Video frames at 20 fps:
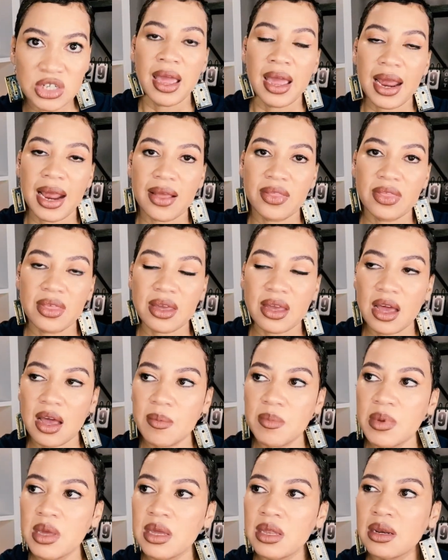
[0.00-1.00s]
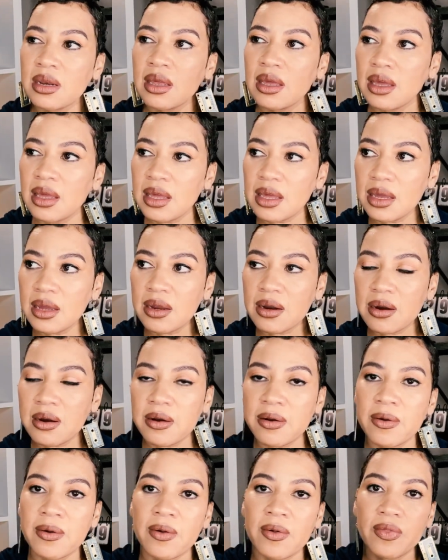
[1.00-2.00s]
And they come in here,
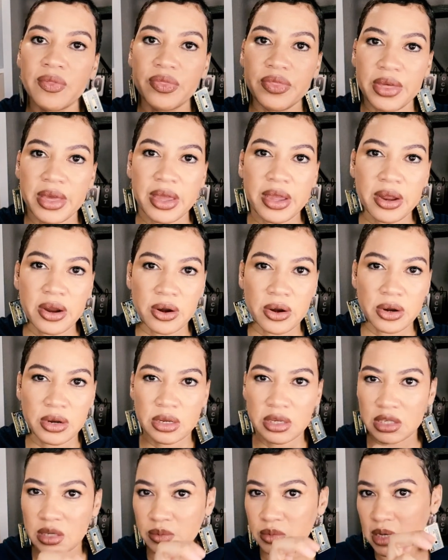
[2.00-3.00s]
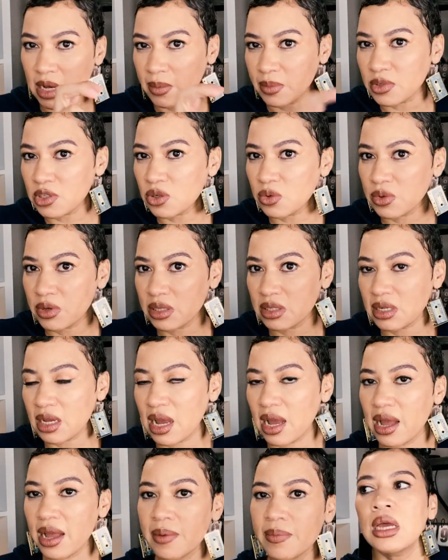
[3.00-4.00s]
there, sometimes 2 at a
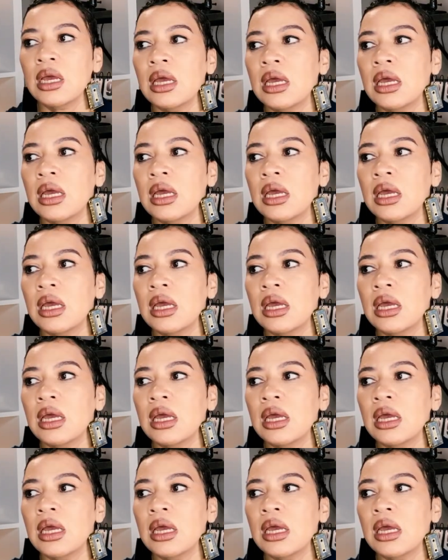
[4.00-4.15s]
time.